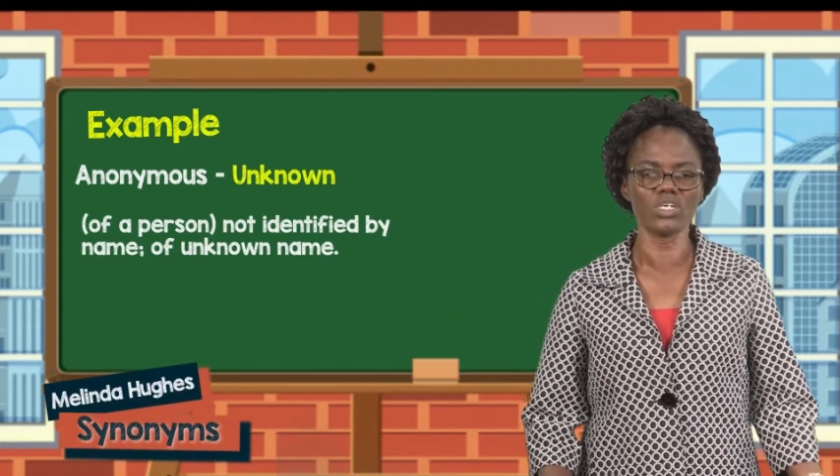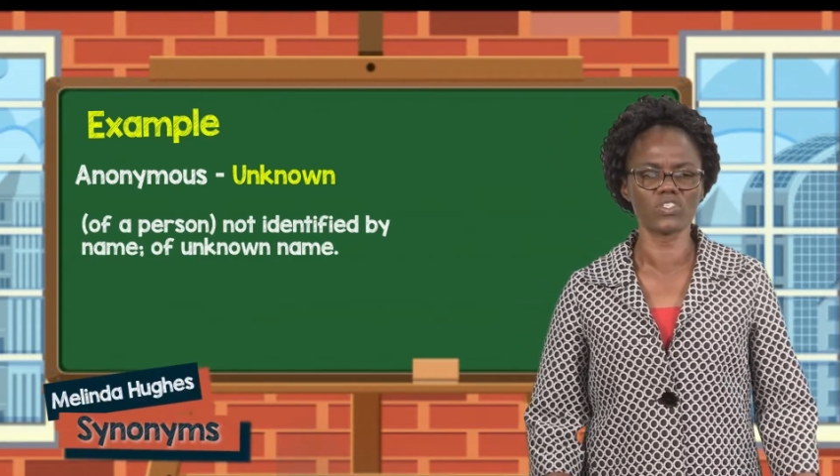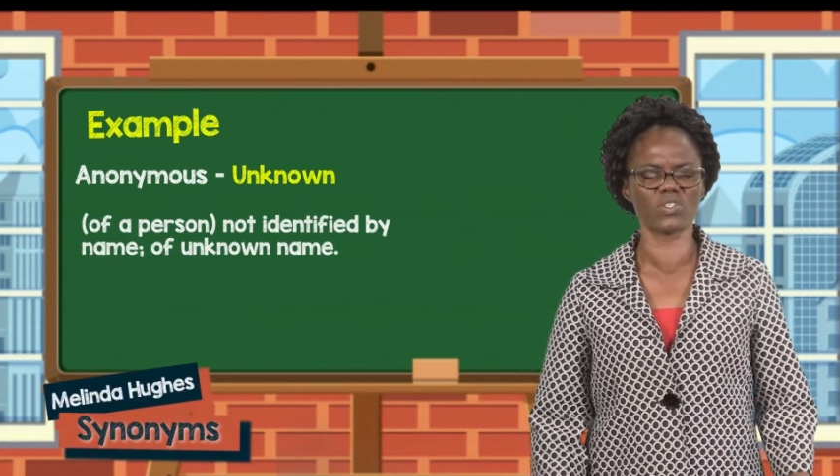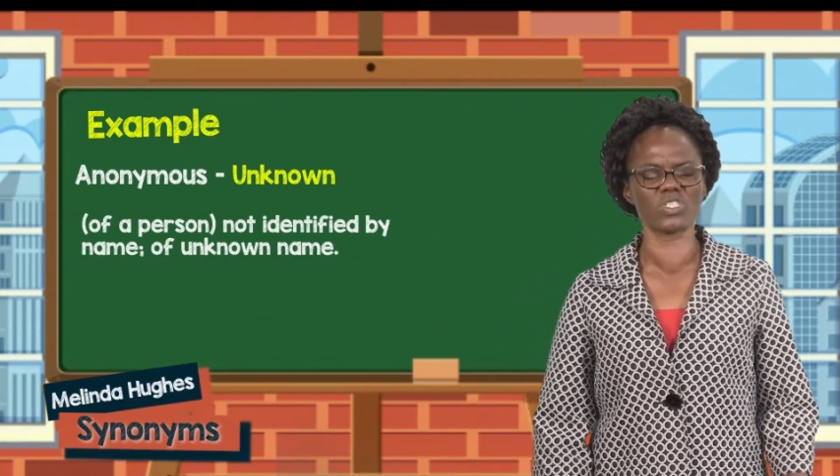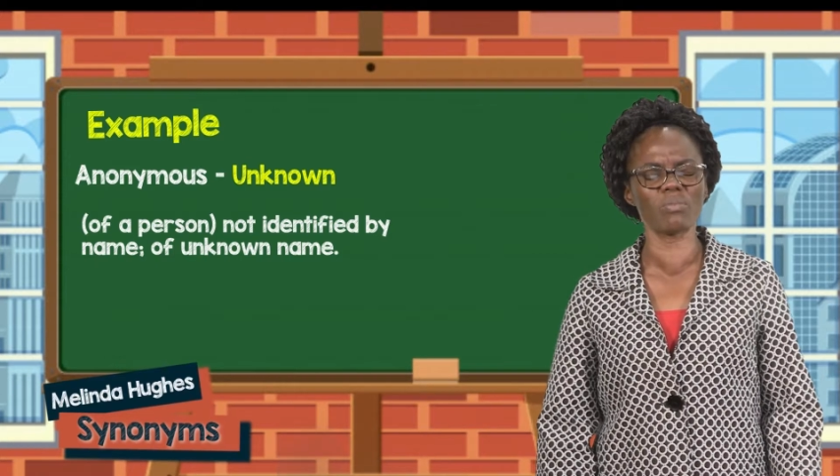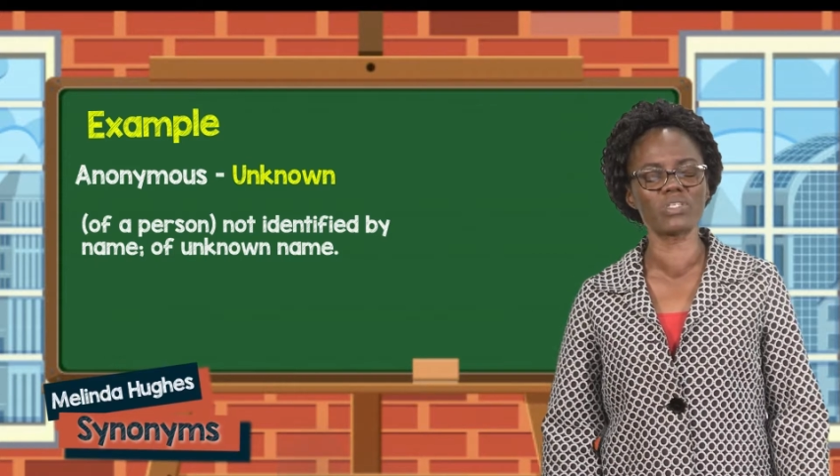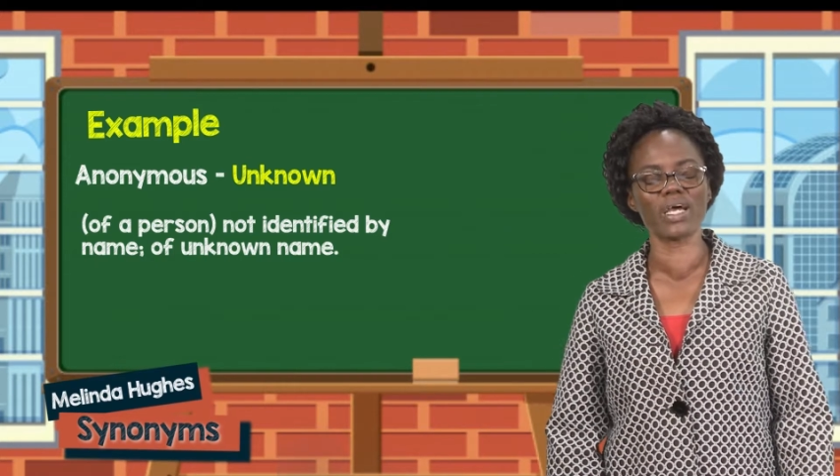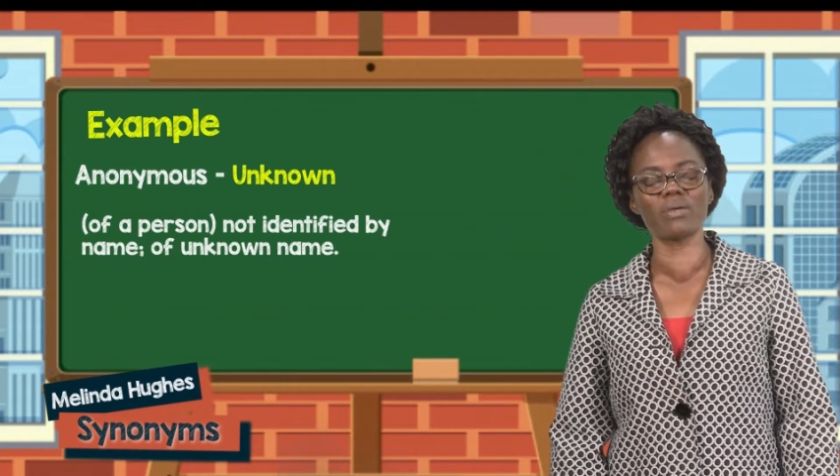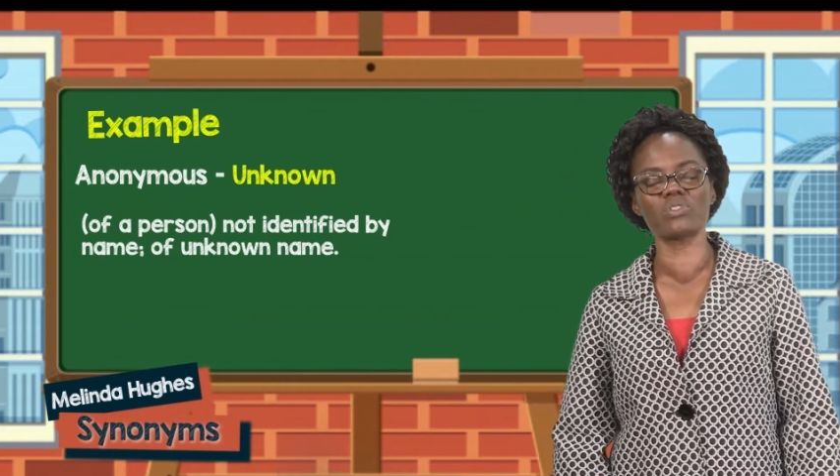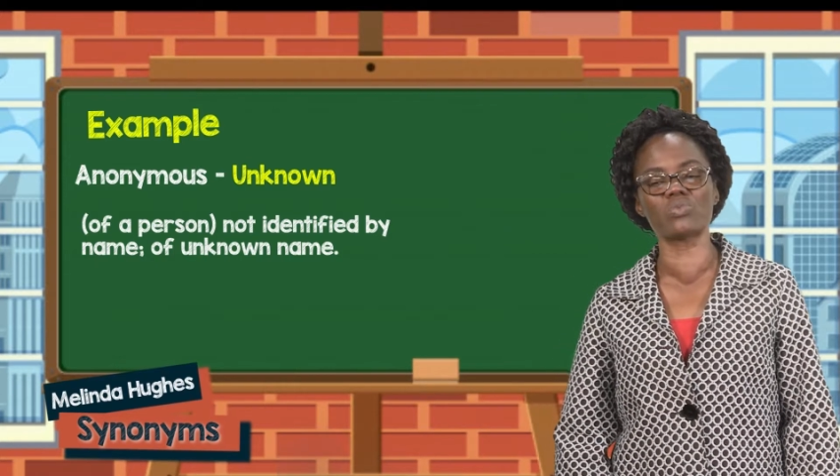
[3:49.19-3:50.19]
So
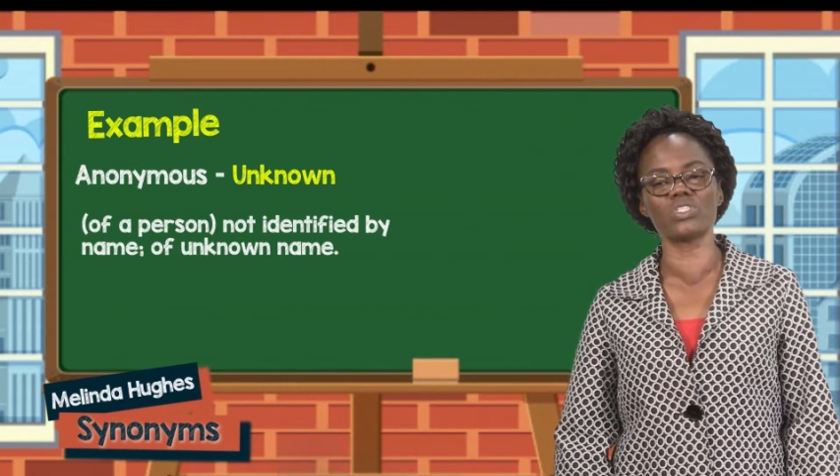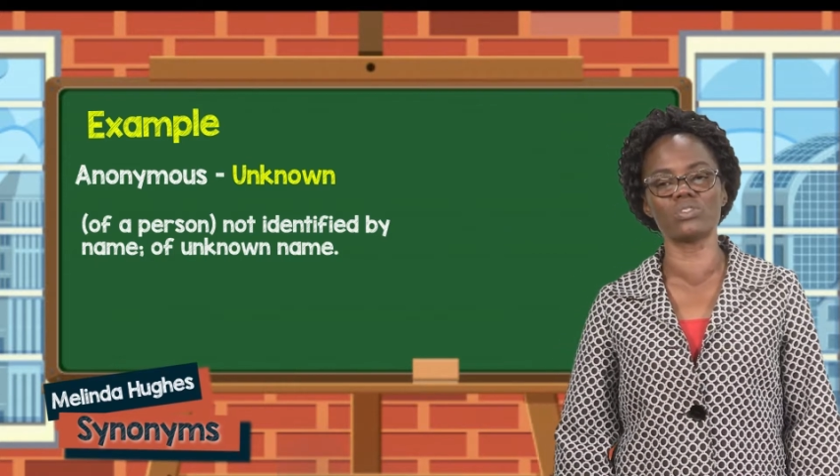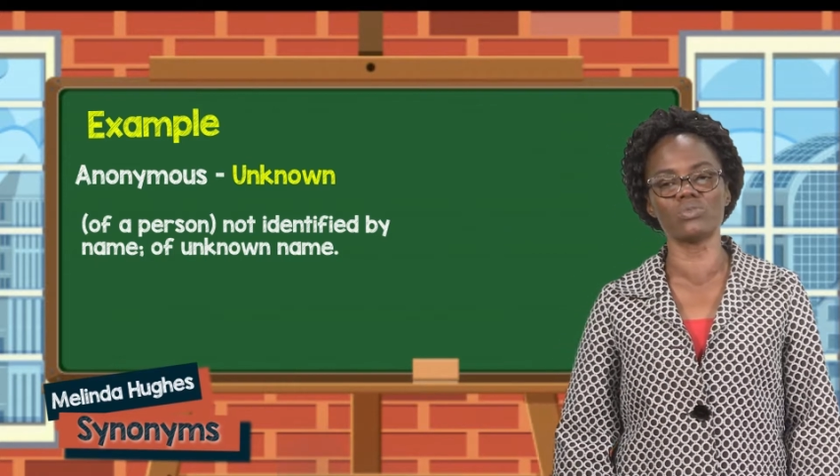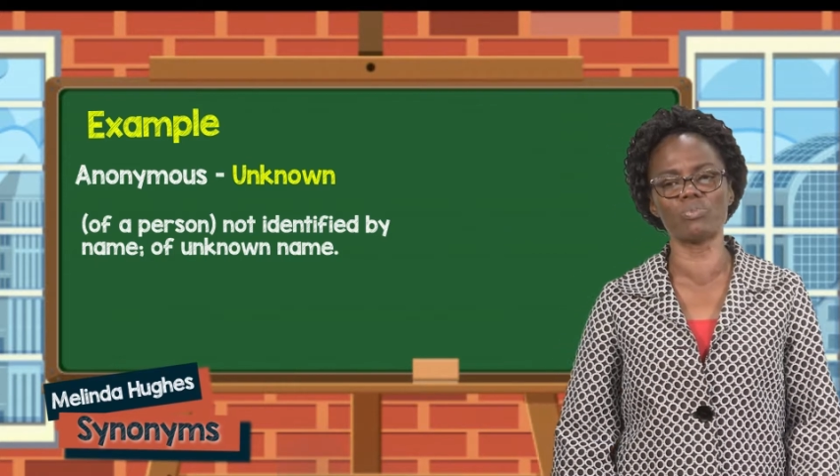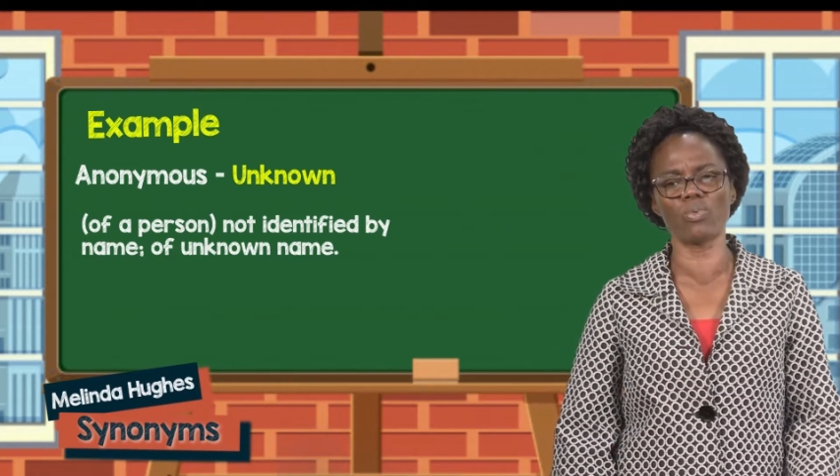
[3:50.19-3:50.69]
sometimes we do